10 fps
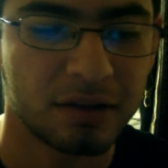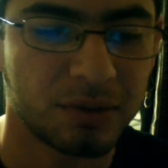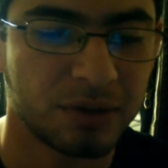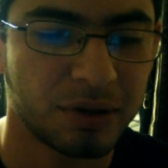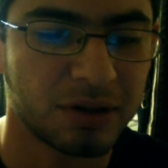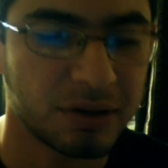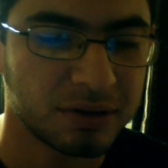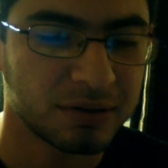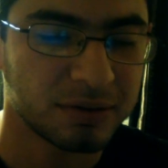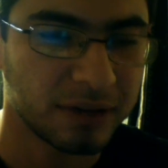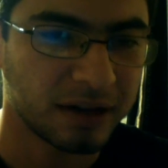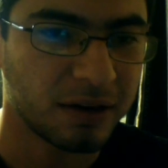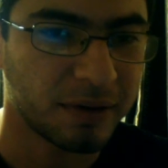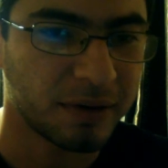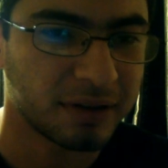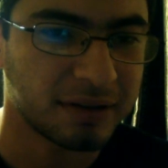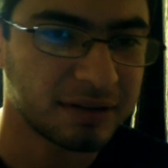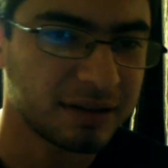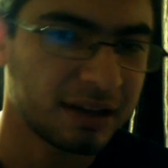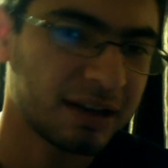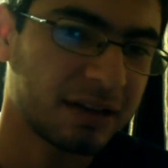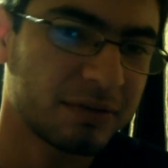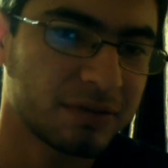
Toriko, like always, he's eating